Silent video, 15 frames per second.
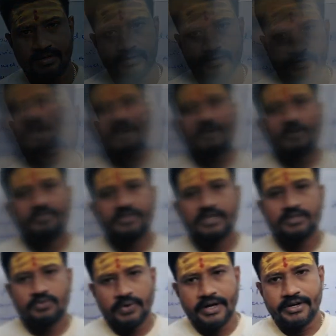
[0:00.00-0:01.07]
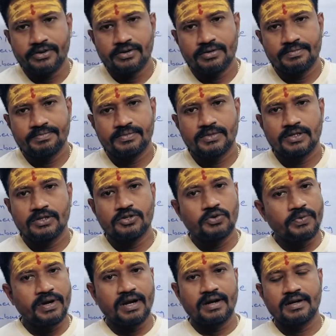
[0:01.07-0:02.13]
By end of this video, you
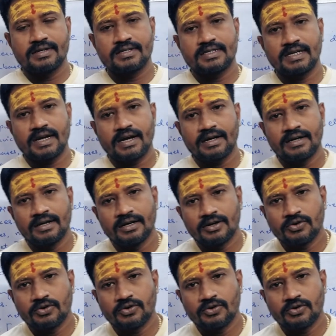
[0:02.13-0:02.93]
will understand